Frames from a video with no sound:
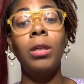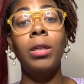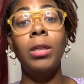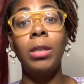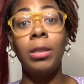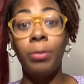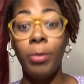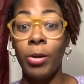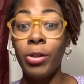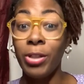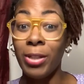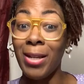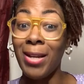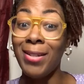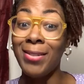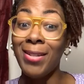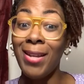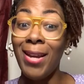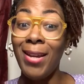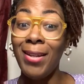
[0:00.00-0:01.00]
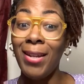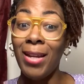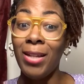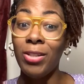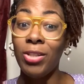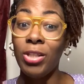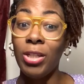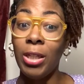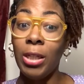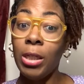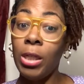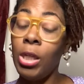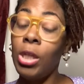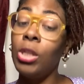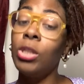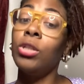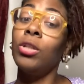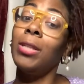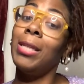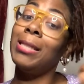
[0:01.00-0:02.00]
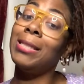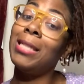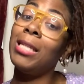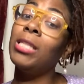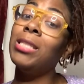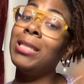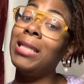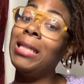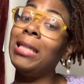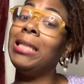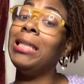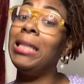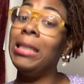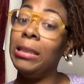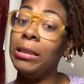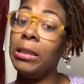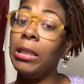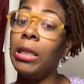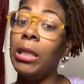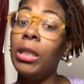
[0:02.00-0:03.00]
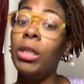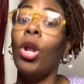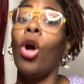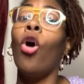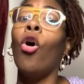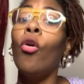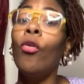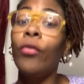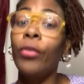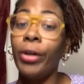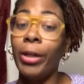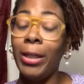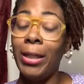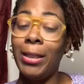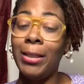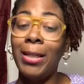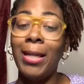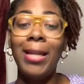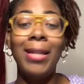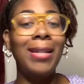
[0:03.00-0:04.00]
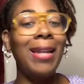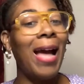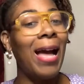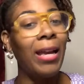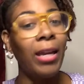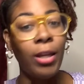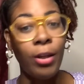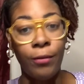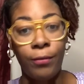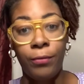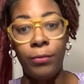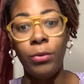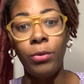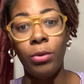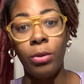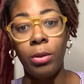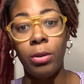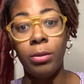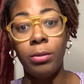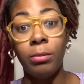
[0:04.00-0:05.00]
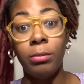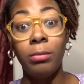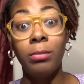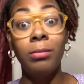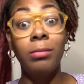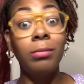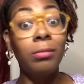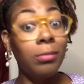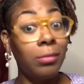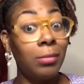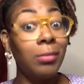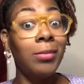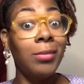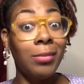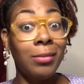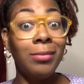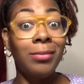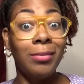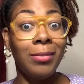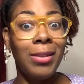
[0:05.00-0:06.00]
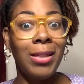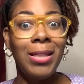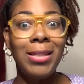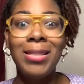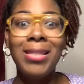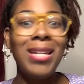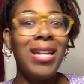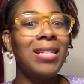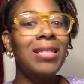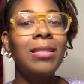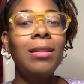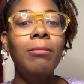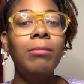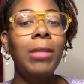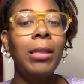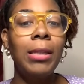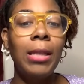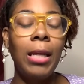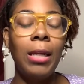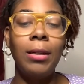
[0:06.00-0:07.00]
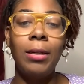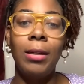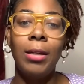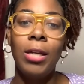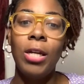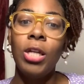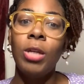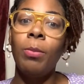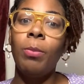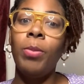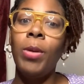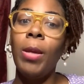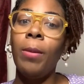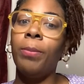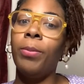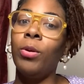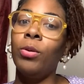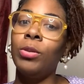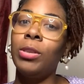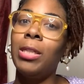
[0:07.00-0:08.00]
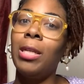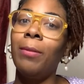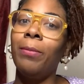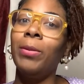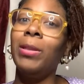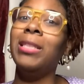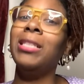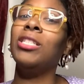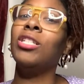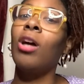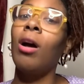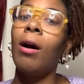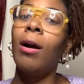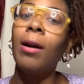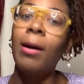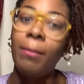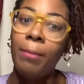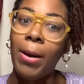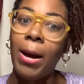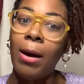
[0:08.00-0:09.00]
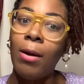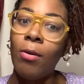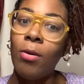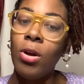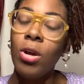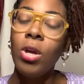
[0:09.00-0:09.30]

a person has ADHD. So they tend to eat and overeat and not get full. It's not something that people typically talk about